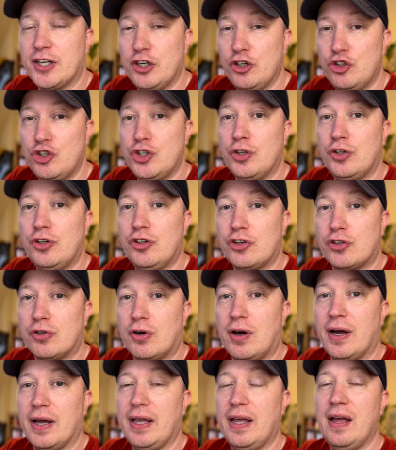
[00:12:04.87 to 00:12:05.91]
You should
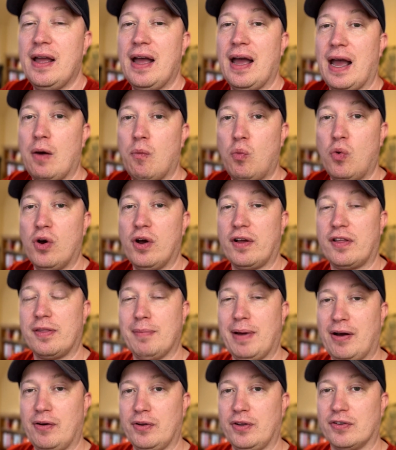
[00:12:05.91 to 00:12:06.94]
try and work them
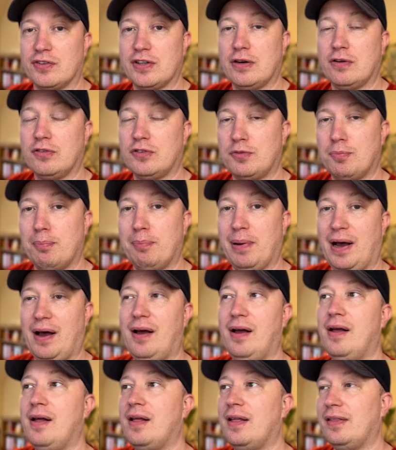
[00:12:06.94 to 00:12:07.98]
out yourselves, but
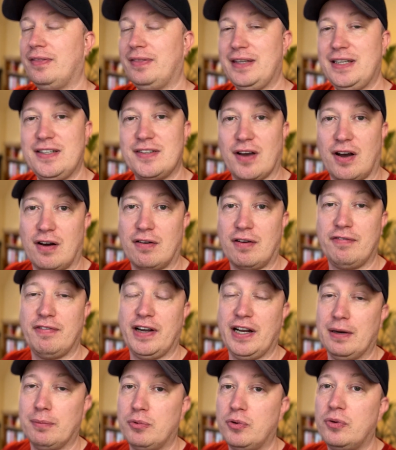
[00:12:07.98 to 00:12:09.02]
these are
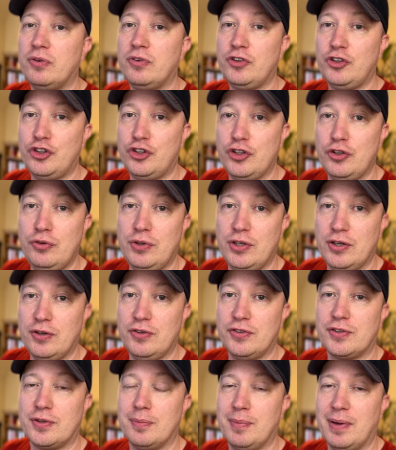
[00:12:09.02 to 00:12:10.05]
available. Do
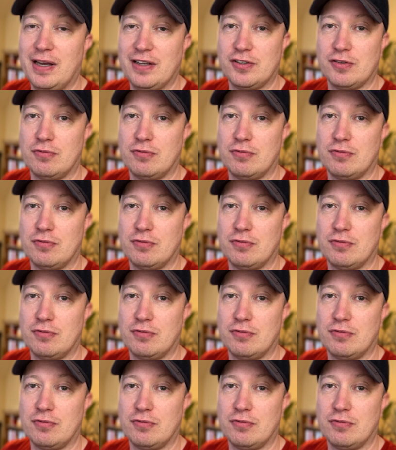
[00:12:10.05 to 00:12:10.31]
use them as a